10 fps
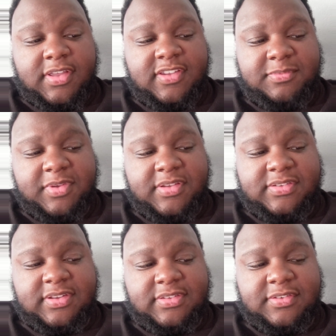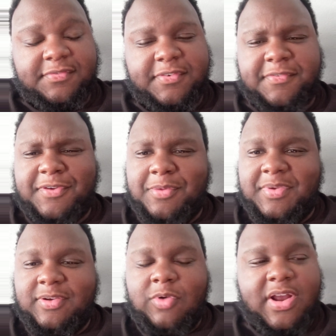gives me a sense of
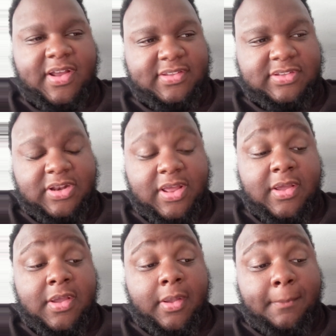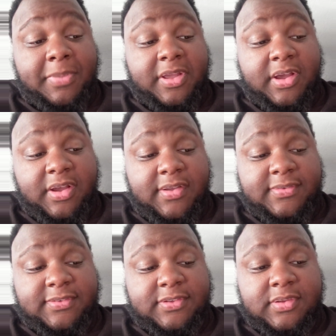fulfillment. Why do I say that?
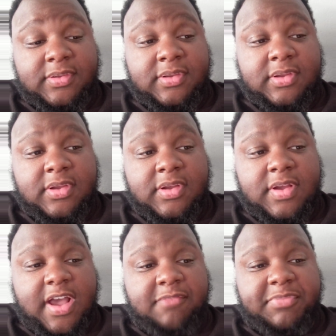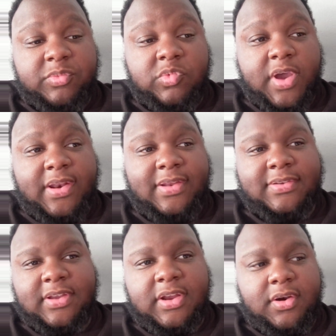Because I've been waiting
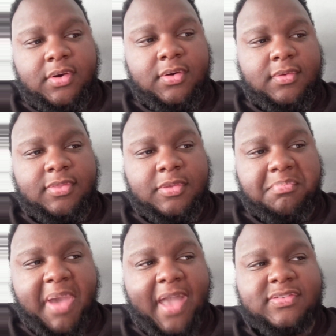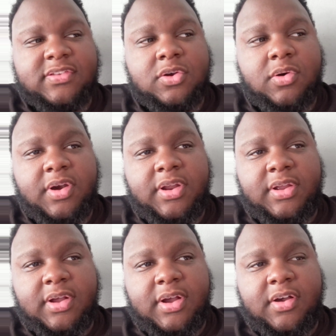to hear the
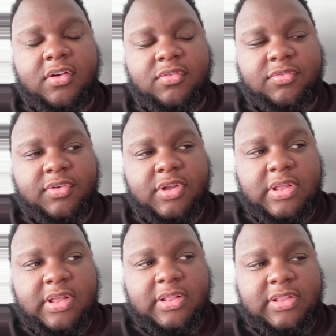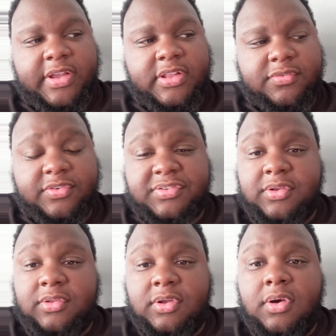backstory of Leela for
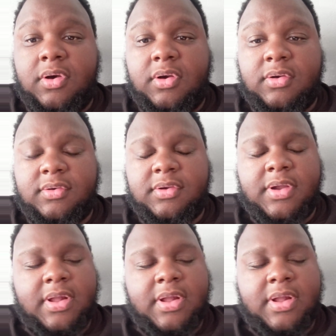so long.